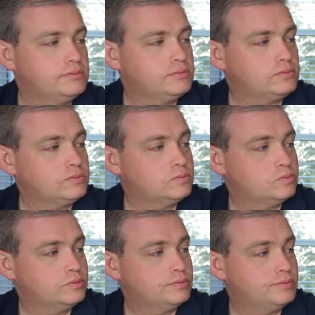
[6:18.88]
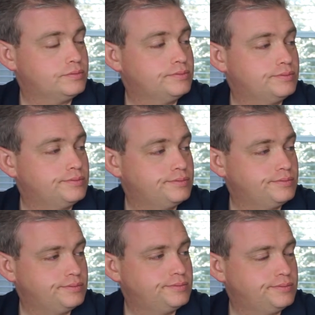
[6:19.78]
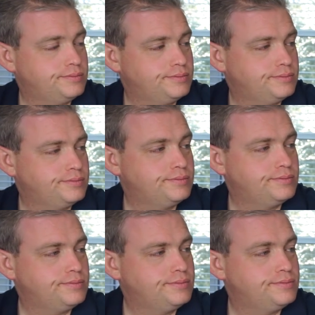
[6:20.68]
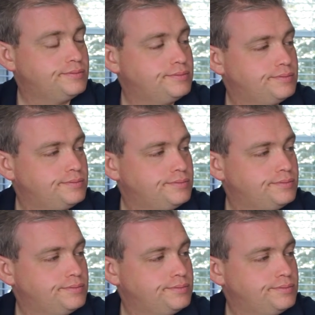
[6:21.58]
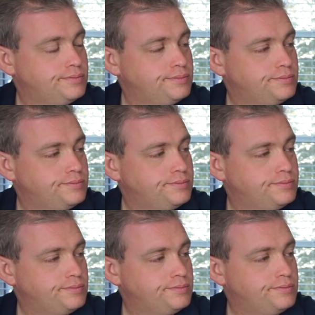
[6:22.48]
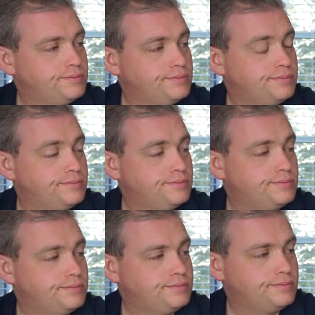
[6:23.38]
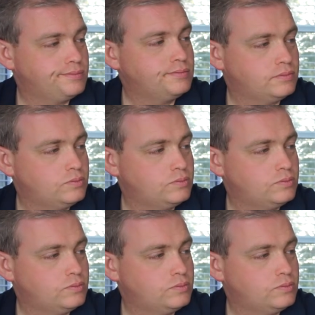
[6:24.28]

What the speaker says: (silent)